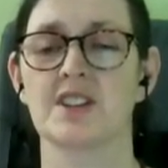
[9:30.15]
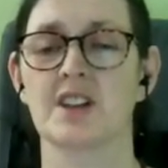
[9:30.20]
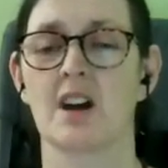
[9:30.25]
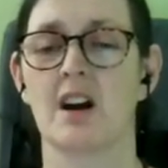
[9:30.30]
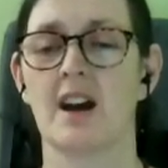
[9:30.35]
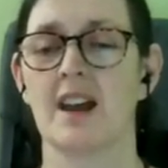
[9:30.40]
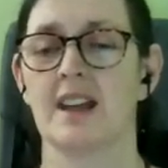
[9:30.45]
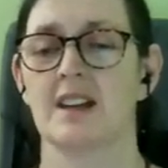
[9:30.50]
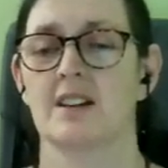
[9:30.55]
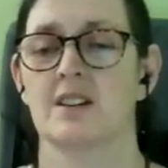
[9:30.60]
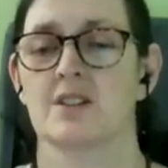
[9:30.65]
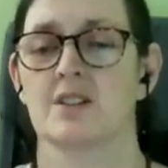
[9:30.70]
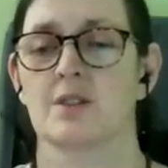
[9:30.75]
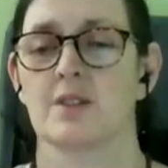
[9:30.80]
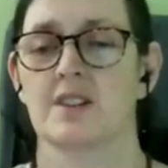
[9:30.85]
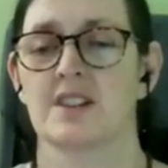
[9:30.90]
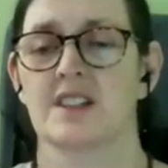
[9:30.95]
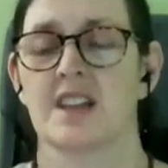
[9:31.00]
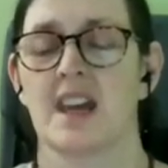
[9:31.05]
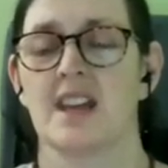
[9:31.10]
tightness or
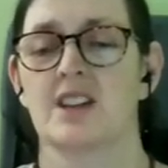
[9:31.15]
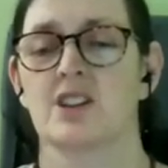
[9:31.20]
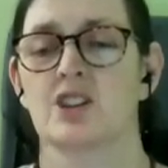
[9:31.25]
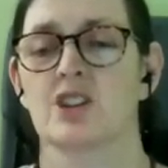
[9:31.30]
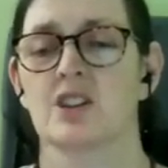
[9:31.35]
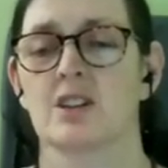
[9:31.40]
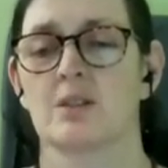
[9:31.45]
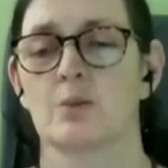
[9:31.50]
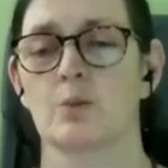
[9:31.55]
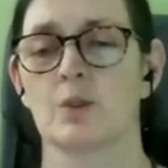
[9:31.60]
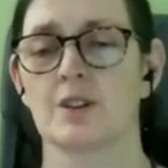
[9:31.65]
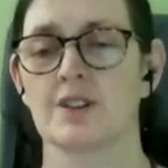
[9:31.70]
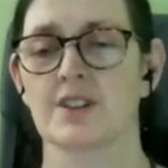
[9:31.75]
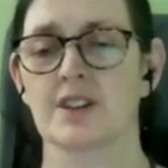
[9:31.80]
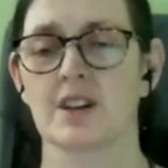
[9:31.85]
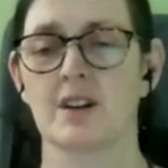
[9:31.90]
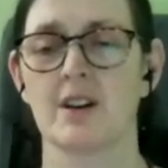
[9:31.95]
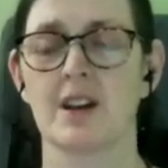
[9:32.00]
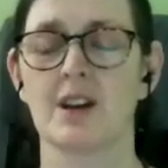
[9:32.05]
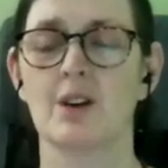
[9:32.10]
the tension, what's
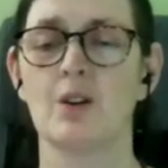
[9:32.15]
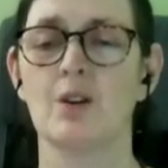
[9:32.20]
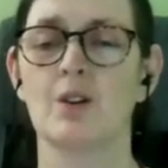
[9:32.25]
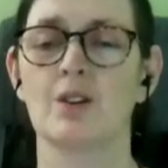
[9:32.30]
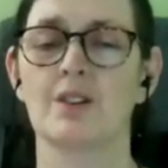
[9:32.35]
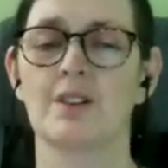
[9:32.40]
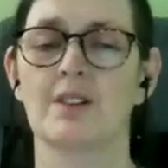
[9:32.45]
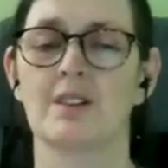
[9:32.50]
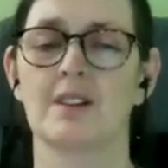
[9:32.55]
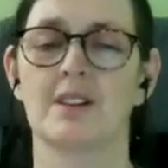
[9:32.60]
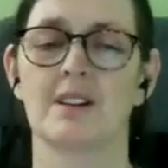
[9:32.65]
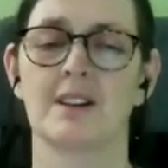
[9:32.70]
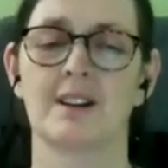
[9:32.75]
going on.